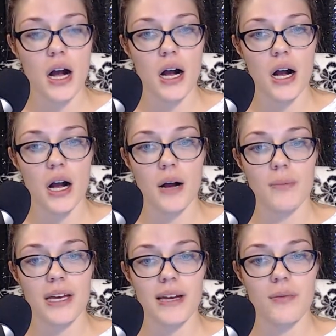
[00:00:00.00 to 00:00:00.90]
And
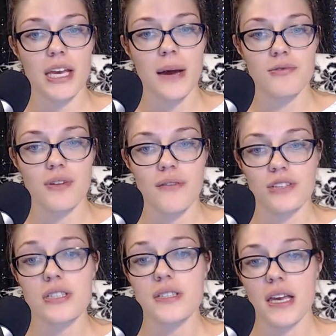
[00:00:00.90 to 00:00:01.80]
we kept
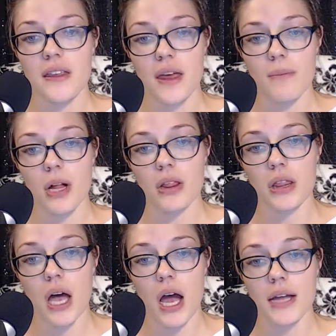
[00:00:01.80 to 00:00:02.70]
referencing them a
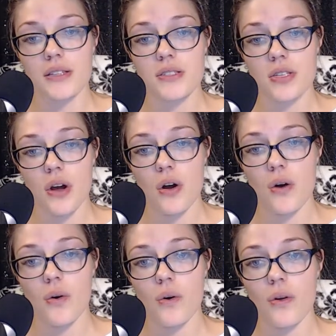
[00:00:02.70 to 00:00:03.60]
lot.
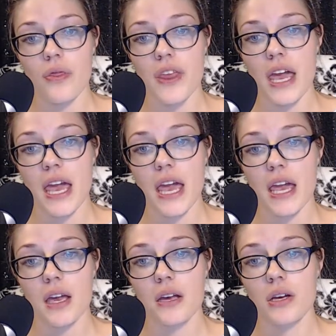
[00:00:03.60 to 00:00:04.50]
So
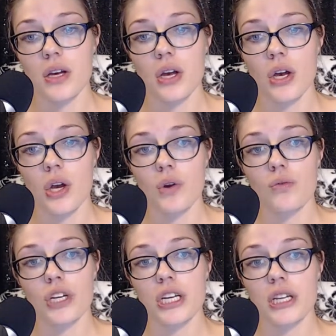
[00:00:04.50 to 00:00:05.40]
they
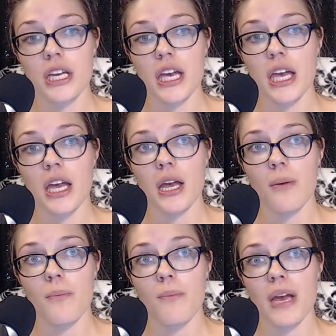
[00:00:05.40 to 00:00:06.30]
really
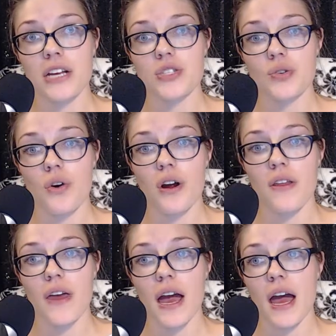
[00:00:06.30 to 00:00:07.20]
make sure
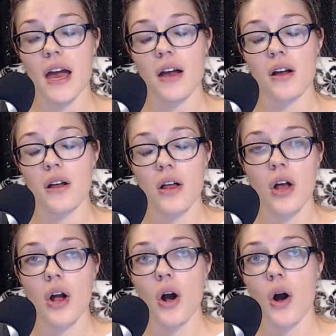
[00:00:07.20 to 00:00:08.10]
that
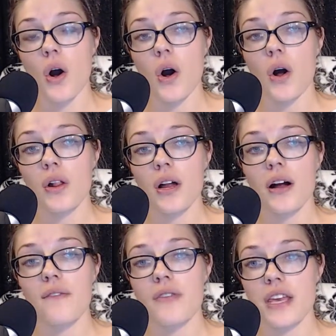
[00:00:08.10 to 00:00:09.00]
all
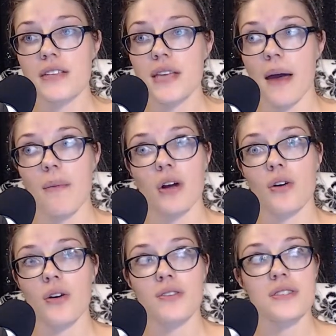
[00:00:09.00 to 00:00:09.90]
of these
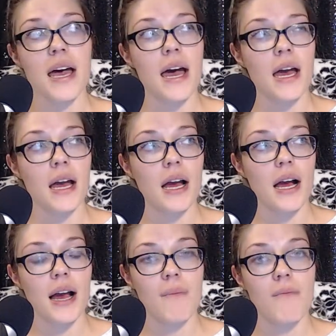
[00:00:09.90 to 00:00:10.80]
chemicals that
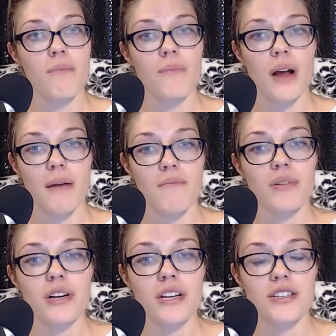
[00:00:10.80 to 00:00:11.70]
I'm
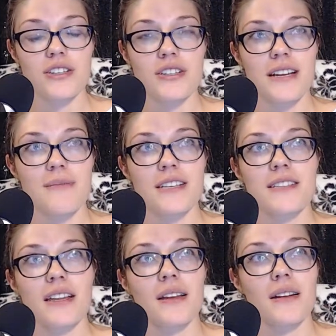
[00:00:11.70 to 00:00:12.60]
pretty sure Jamie
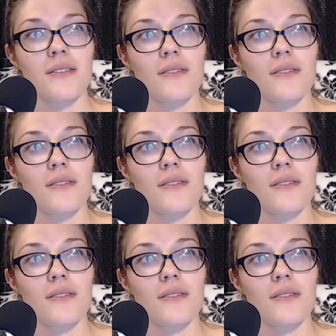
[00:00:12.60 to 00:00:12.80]
said that